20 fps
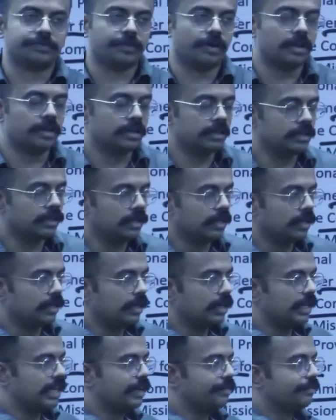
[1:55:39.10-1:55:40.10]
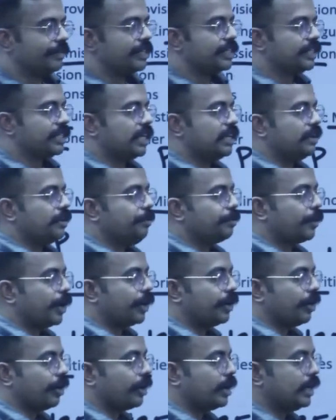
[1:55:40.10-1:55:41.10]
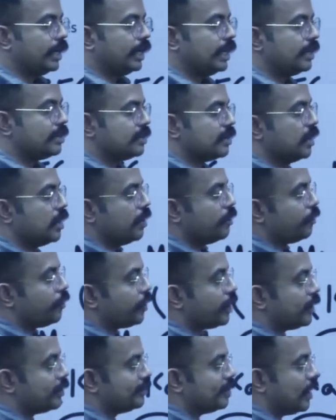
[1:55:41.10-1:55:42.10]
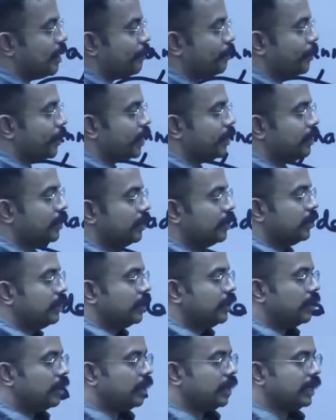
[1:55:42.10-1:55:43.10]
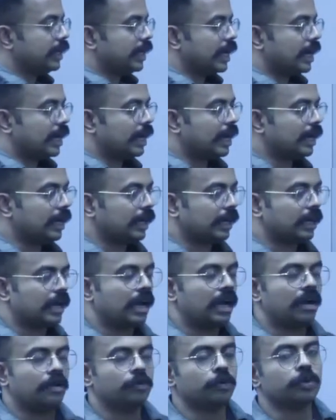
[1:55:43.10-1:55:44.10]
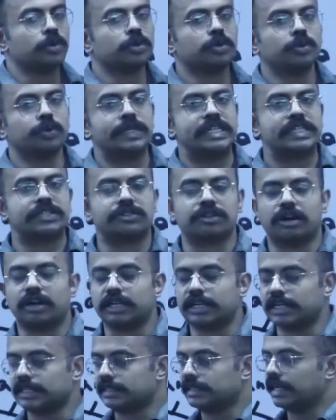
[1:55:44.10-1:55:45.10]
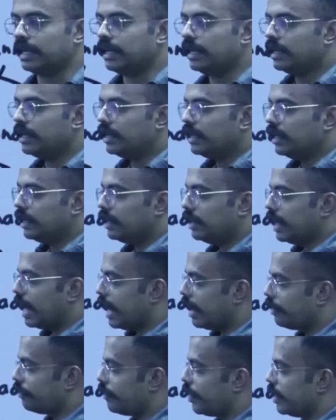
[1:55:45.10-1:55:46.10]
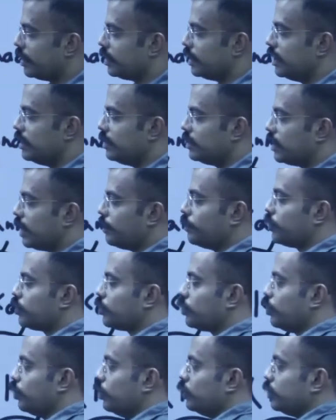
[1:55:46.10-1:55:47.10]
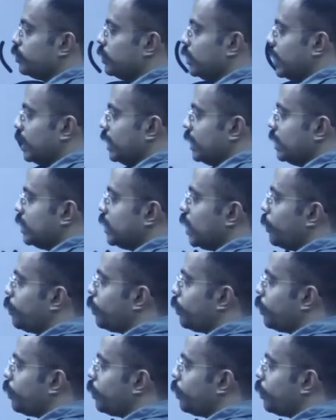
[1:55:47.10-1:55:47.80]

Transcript: for linguistic minorities. For example, in Karnataka, Urdu is taught as a language in some schools. That is